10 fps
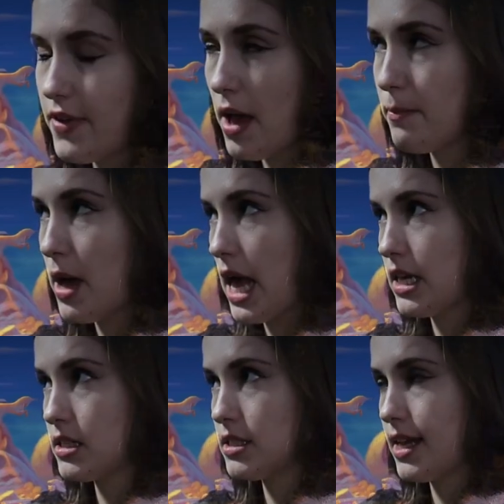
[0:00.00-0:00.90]

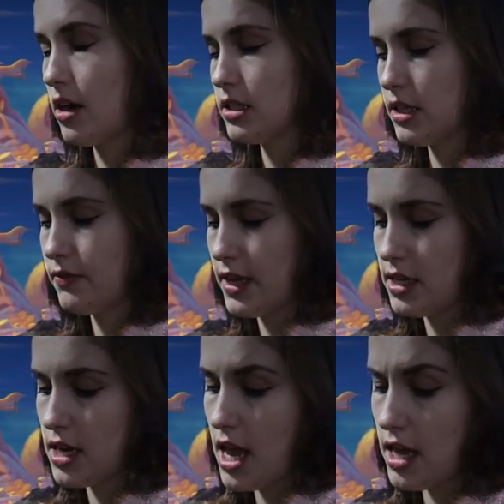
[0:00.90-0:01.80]
Vampires, they aren't invented
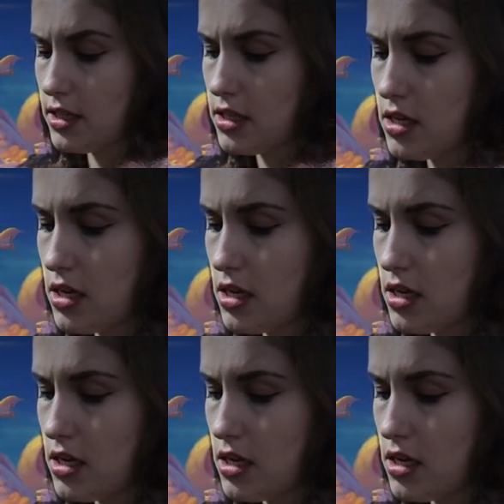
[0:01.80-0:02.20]
yet.